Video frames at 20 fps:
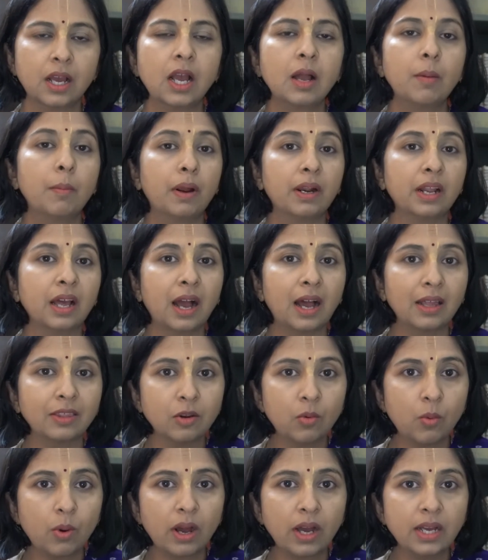But
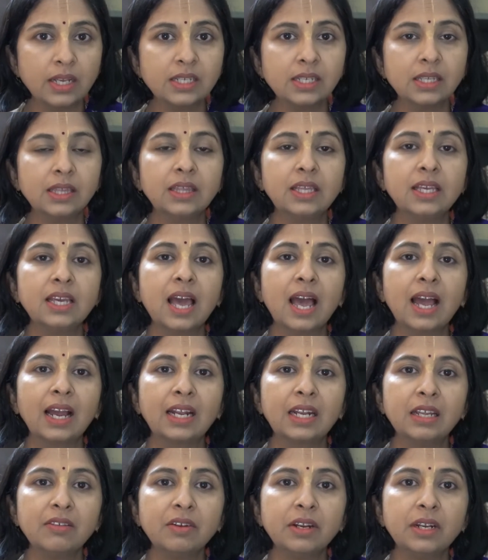otherwise, the
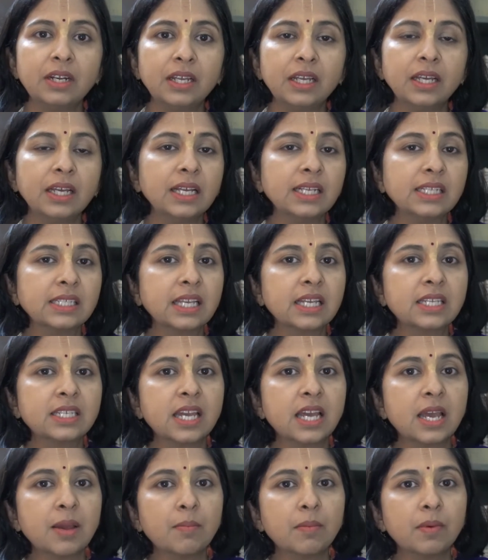activity is the
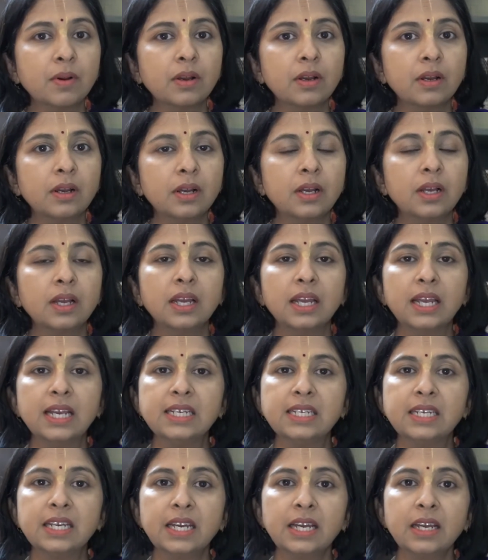same.
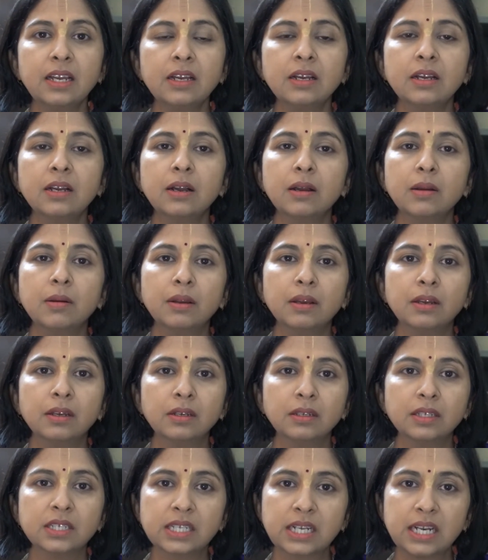Eating,
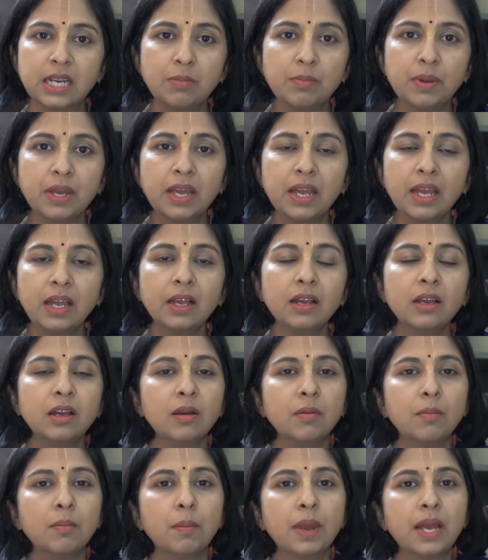sleeping,
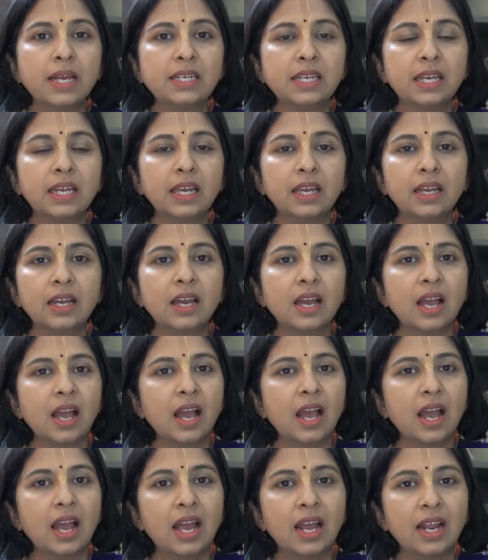mating,
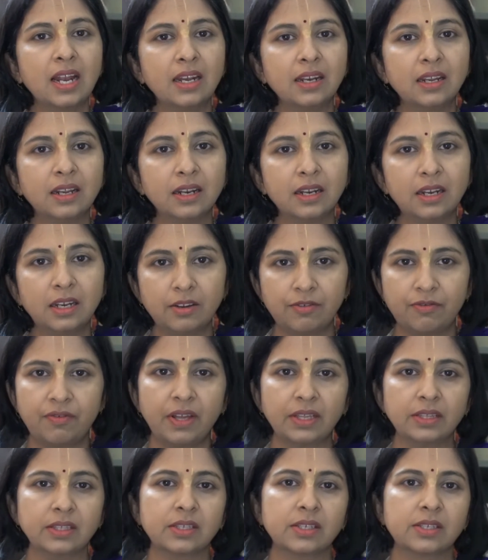and
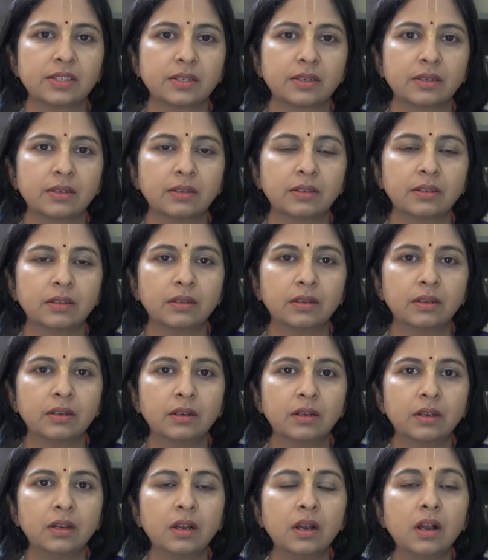defense.
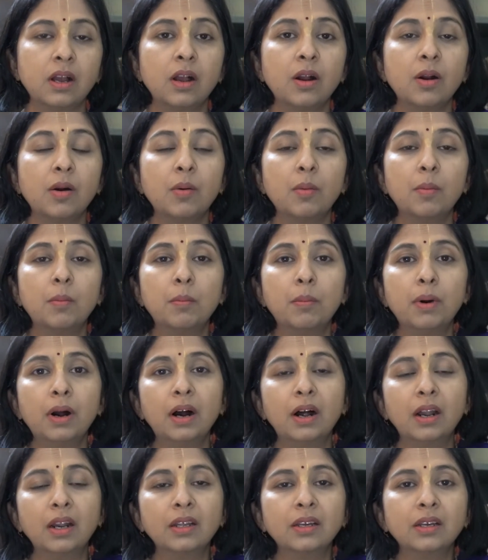
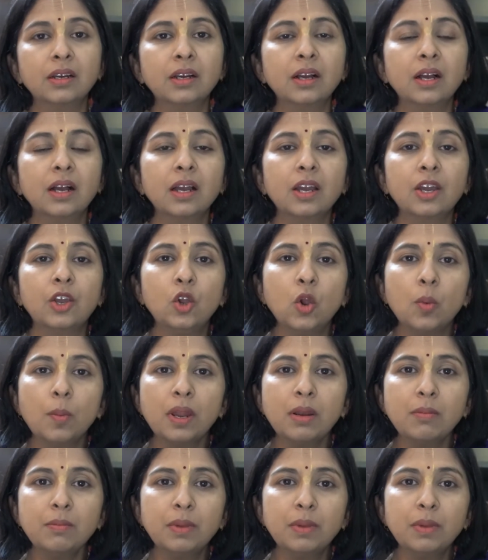But human